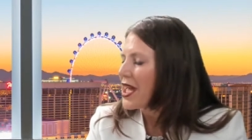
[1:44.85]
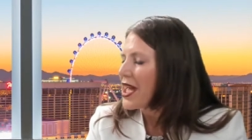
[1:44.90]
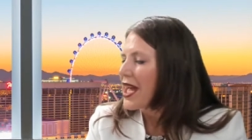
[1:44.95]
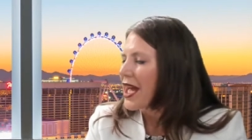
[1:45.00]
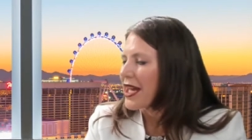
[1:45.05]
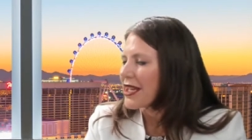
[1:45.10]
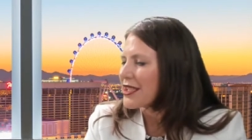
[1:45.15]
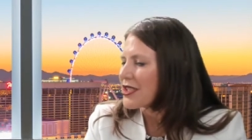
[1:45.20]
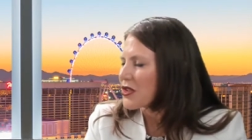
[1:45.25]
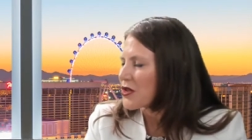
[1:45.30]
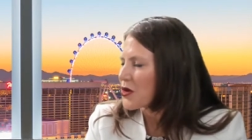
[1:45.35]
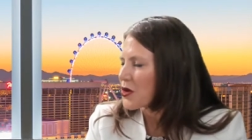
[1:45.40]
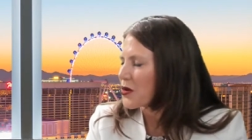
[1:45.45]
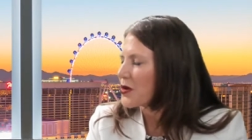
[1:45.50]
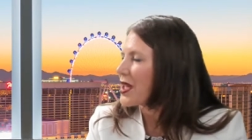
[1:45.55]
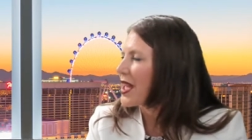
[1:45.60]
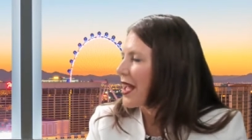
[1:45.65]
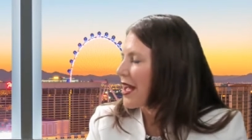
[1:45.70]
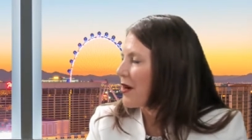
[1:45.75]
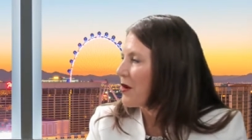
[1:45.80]
and it's truly
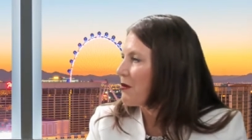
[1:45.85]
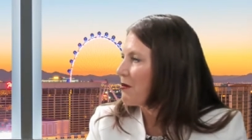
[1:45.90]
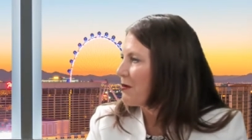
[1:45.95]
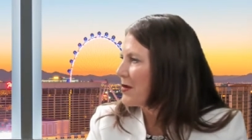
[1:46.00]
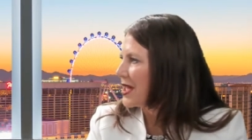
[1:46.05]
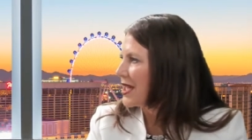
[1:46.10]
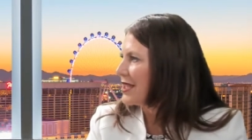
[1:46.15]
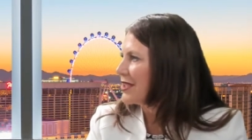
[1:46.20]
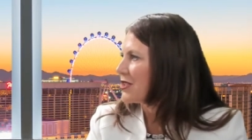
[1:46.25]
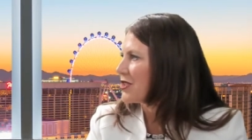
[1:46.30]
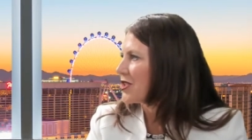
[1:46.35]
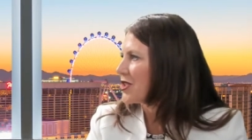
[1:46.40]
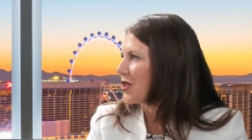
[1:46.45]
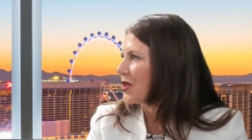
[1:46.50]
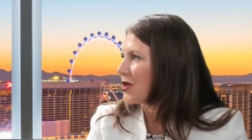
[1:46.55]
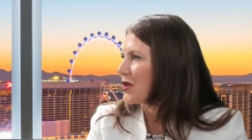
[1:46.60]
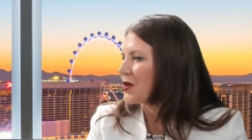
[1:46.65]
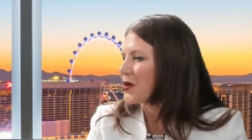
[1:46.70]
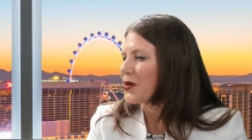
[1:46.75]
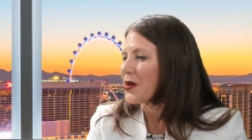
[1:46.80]
helped me
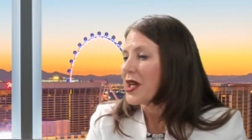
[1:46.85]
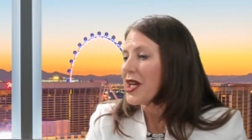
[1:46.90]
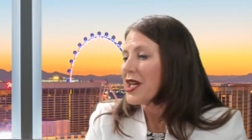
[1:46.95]
to